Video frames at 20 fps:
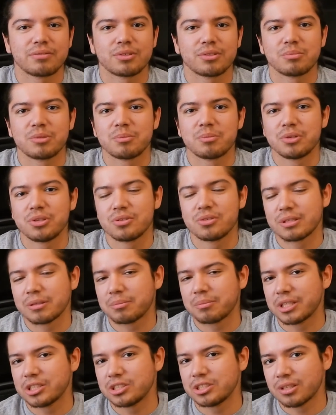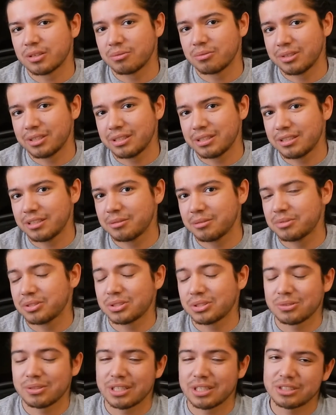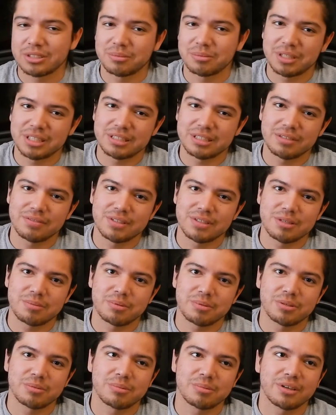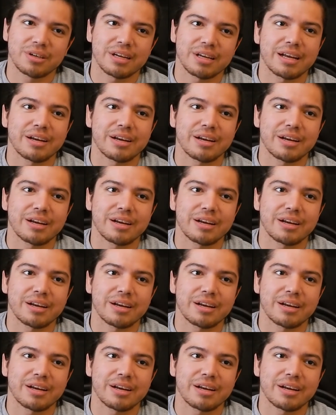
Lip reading: from the music by John Williams, direction by Steven Spielberg.